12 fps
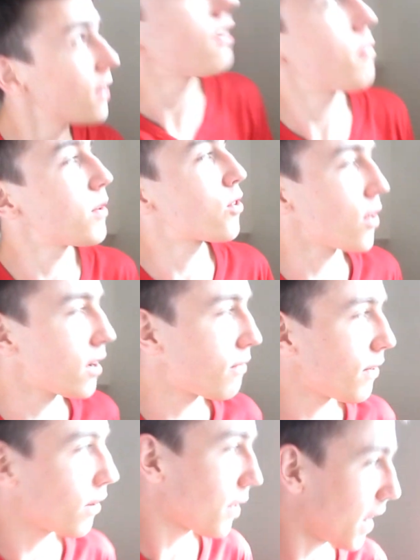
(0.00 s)
They've been trying to
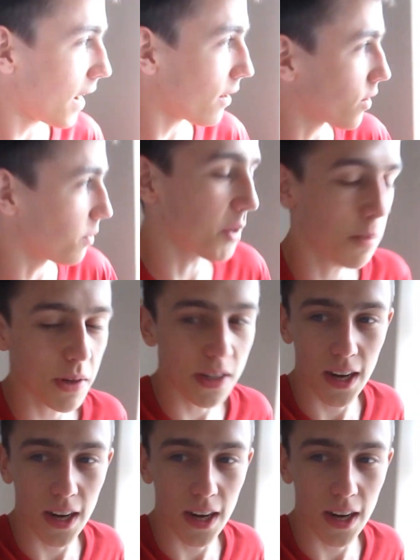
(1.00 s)
fill that house up, it's been